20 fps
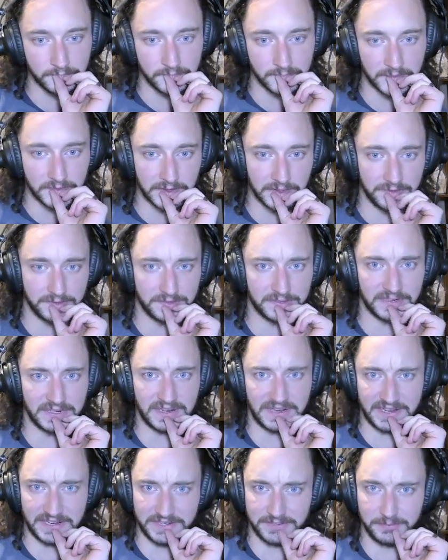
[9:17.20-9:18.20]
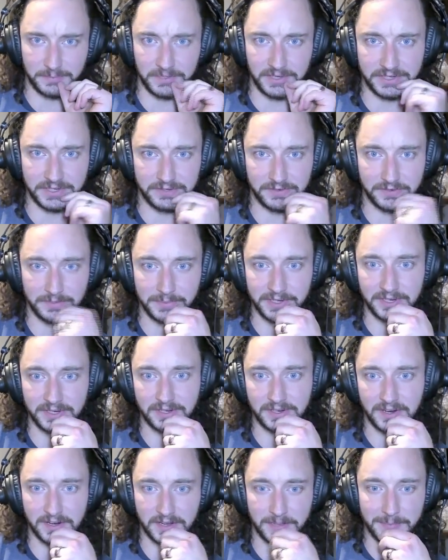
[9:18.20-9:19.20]
There isn't as much for me to
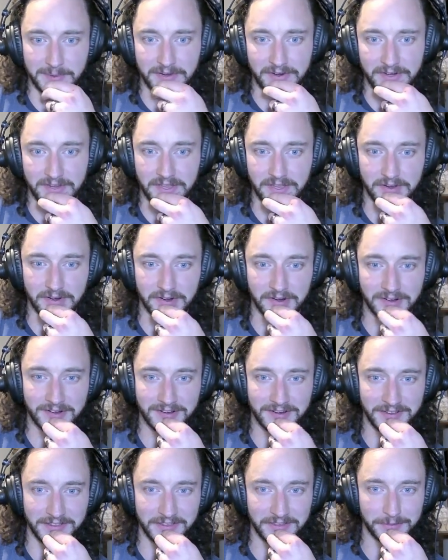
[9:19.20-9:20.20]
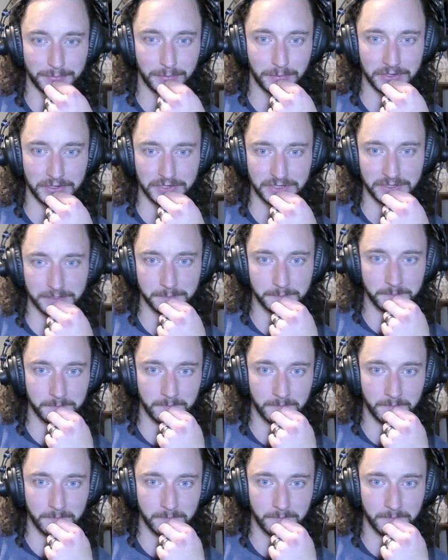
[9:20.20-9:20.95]
talk about here in this portion,